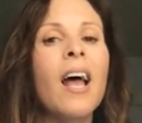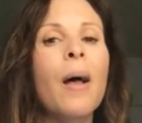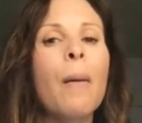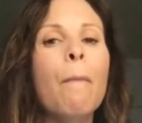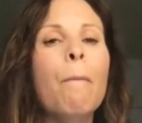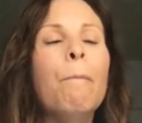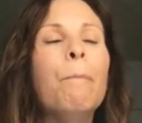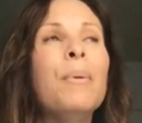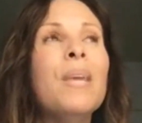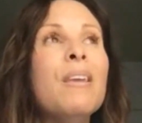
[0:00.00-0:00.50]

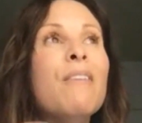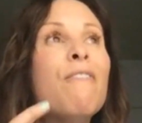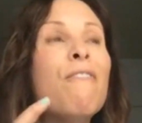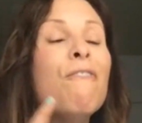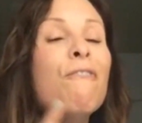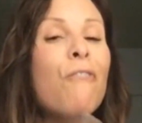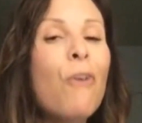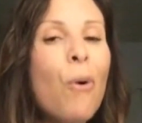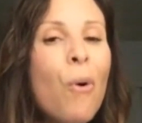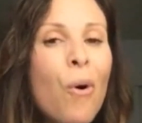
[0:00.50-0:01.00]

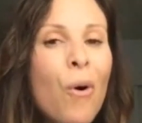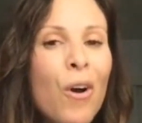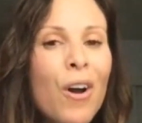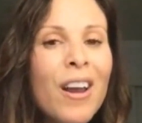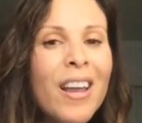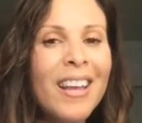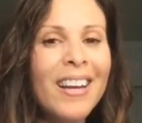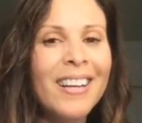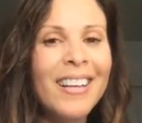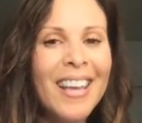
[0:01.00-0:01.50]
before
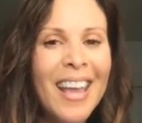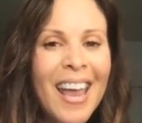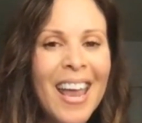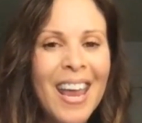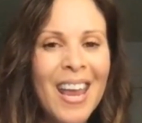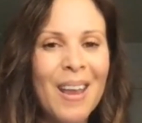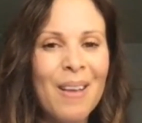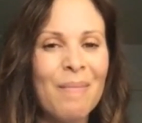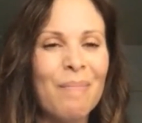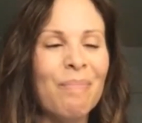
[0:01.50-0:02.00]
it
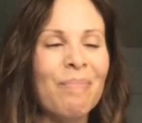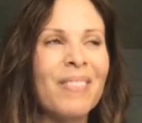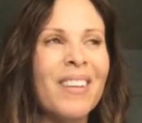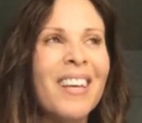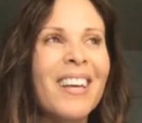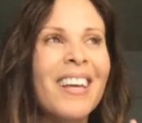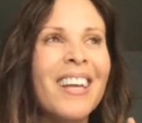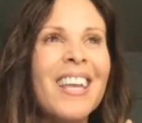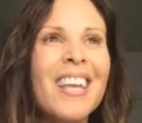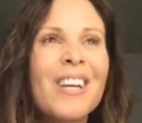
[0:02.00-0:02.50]
came.
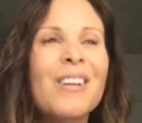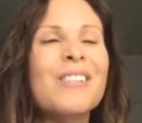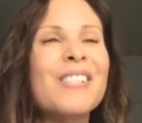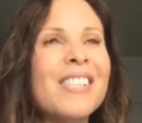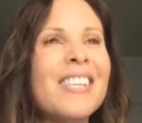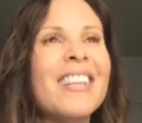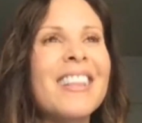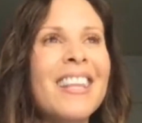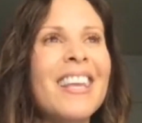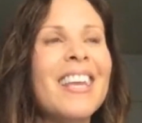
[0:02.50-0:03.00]
Here's the
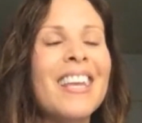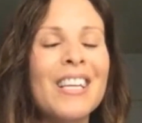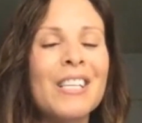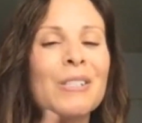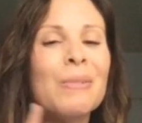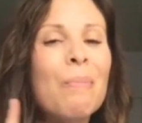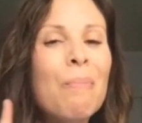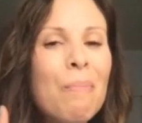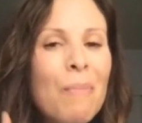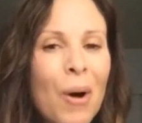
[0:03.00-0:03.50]
thing, is
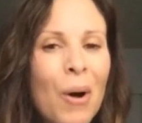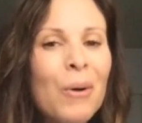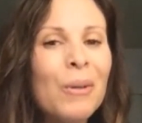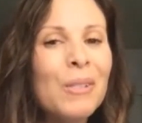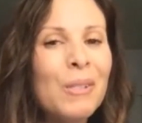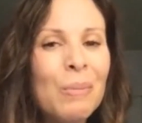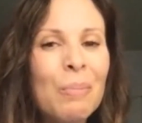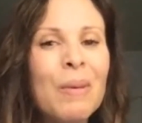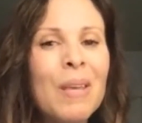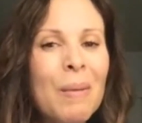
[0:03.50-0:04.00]
most
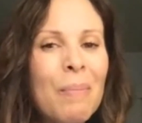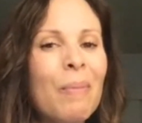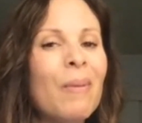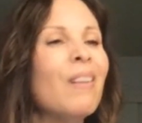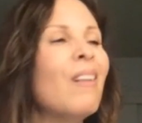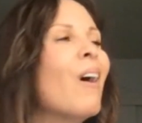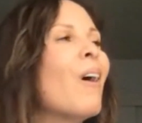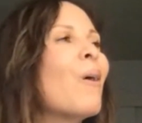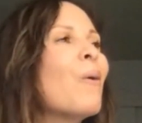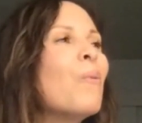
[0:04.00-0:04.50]
people
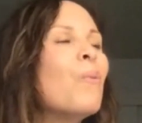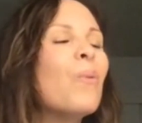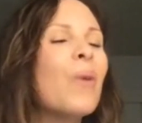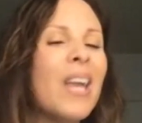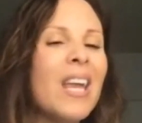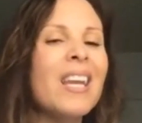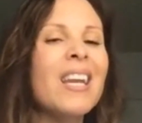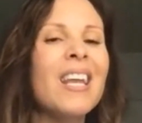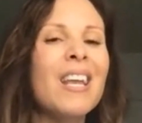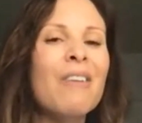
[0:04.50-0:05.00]
are
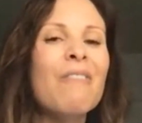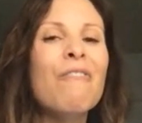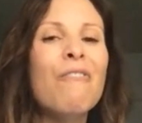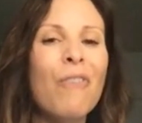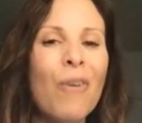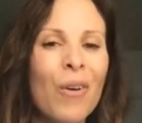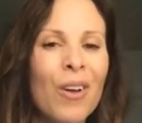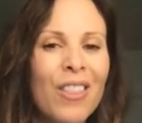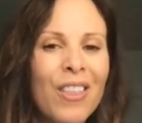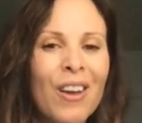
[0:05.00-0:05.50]
waiting
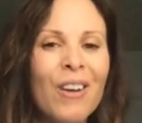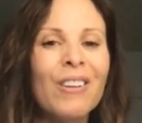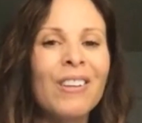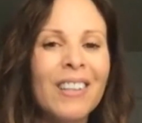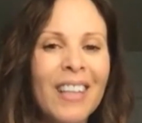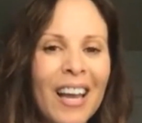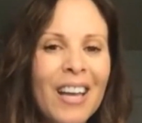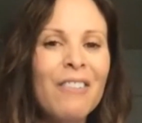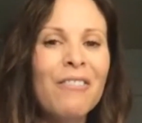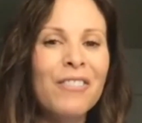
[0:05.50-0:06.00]
for their
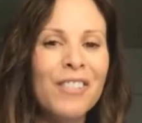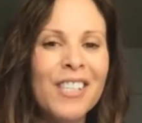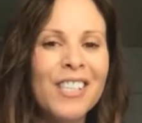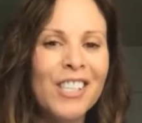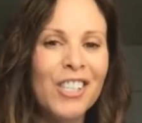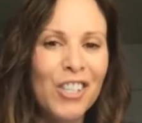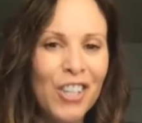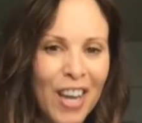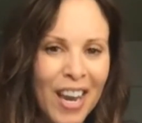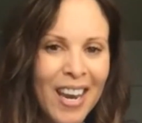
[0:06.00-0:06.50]
life to
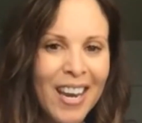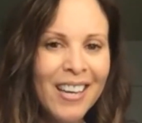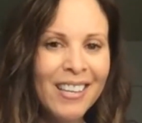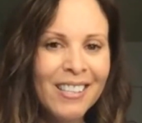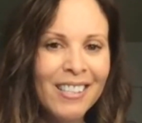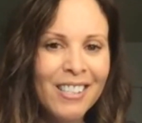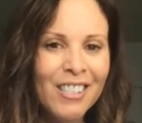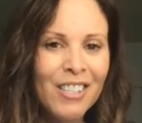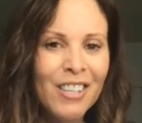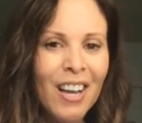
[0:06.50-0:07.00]

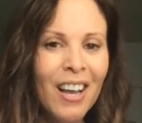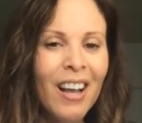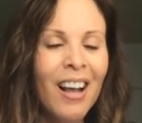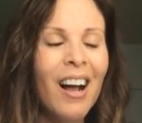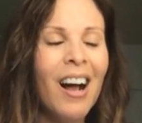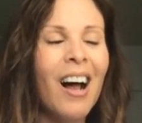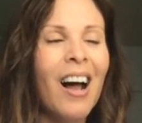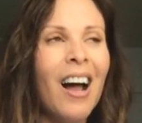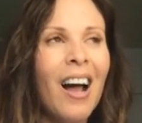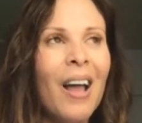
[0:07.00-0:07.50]
change.
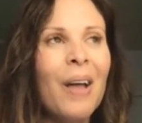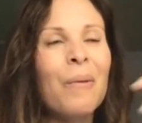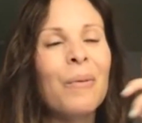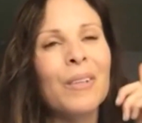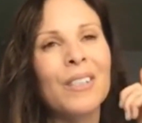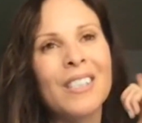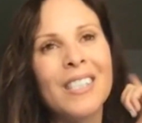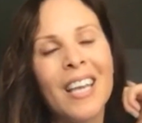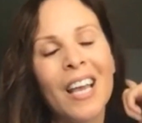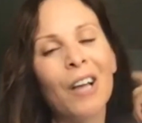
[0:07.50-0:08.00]
I will
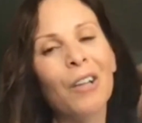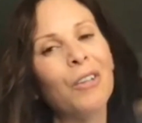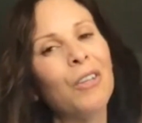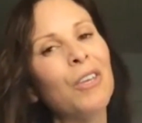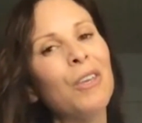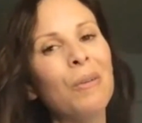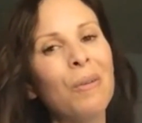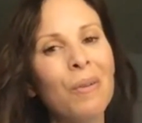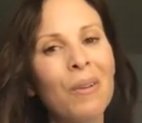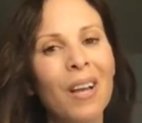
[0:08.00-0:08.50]
tell
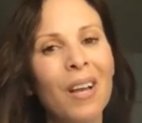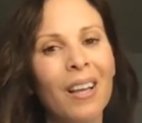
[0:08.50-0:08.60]
you,